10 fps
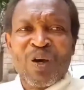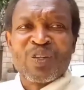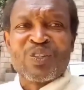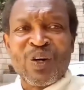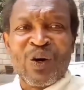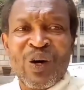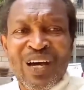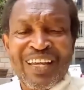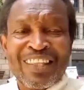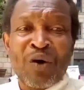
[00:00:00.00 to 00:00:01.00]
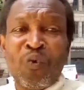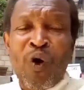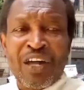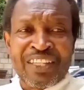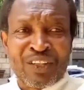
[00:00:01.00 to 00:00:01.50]
So they
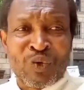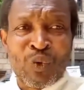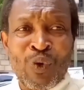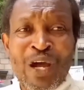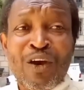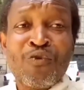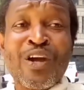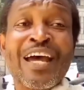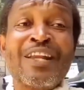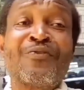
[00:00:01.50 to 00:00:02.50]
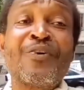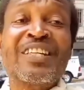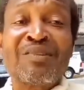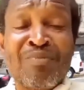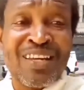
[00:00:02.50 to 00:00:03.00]
wanted to
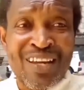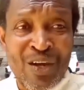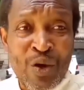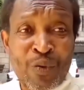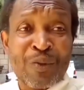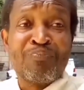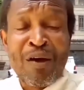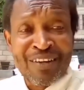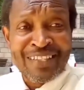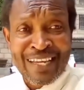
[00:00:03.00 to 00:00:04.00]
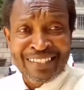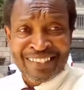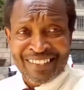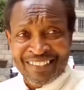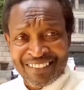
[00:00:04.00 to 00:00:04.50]
reinfest me with
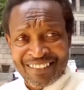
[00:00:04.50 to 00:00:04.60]
parasites.